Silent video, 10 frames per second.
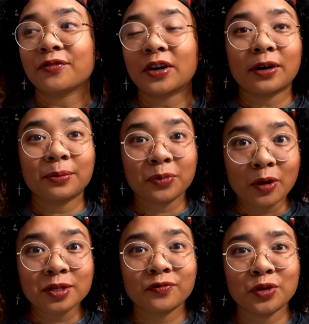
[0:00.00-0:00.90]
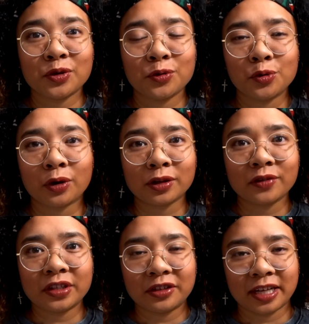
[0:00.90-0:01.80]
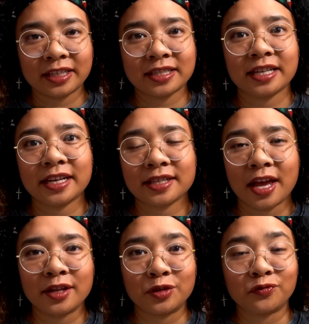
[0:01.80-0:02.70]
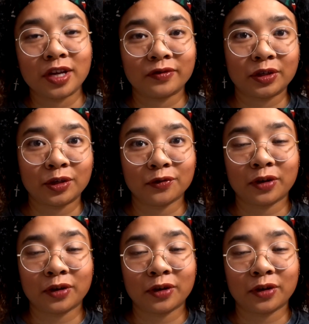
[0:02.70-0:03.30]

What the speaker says: For those of you who are living in the United States and you've never heard of